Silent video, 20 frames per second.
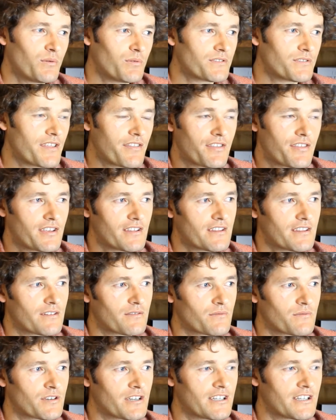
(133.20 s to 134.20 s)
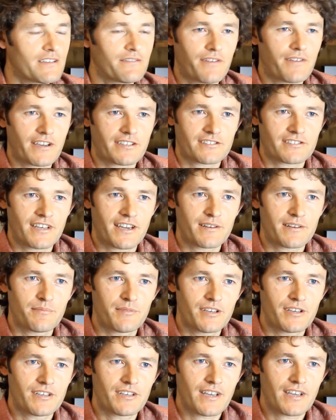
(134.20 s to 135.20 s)
Well, the thing that really
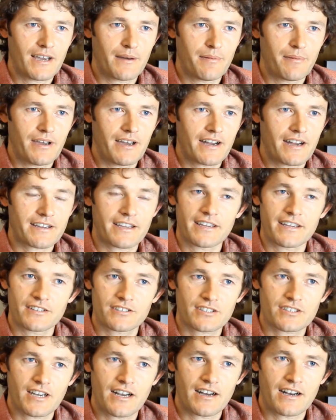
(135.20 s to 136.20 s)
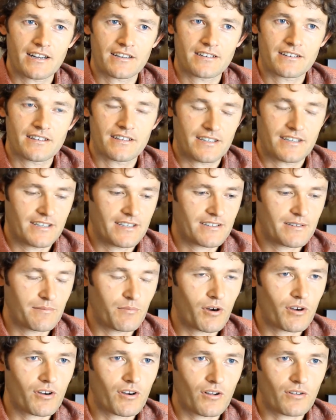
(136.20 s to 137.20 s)
fascinated me about Genghis Khan and
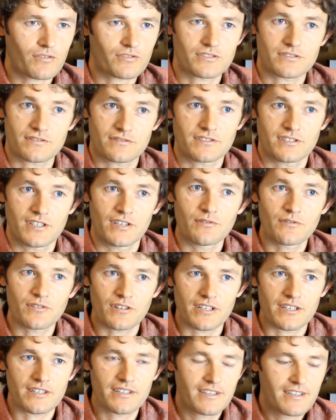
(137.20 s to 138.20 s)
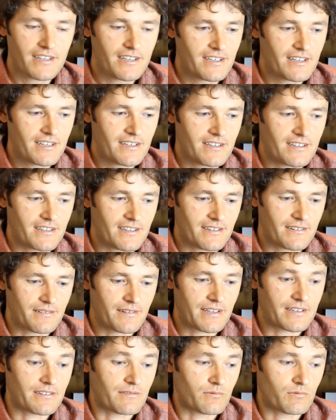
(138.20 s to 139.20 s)
the Mongols generally,
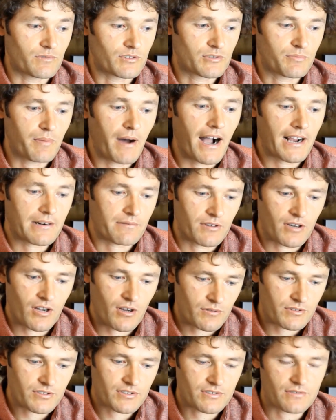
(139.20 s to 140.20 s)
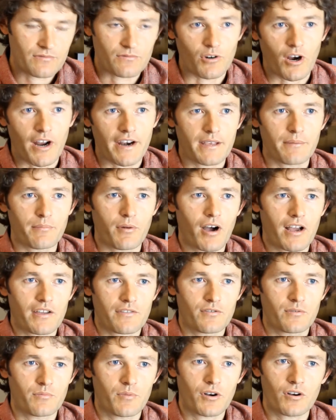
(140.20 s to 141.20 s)
the spark when I was riding a
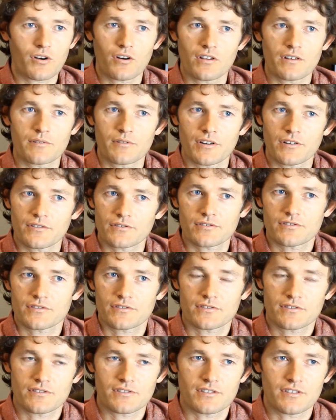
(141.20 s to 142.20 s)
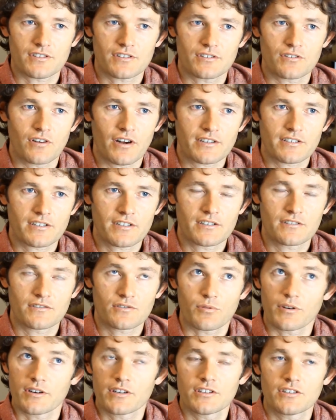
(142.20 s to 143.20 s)
bike through Mongolia when I was 19,
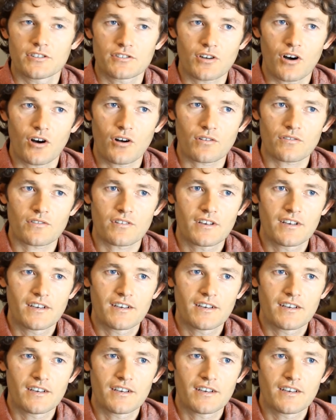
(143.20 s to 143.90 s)
20 years old,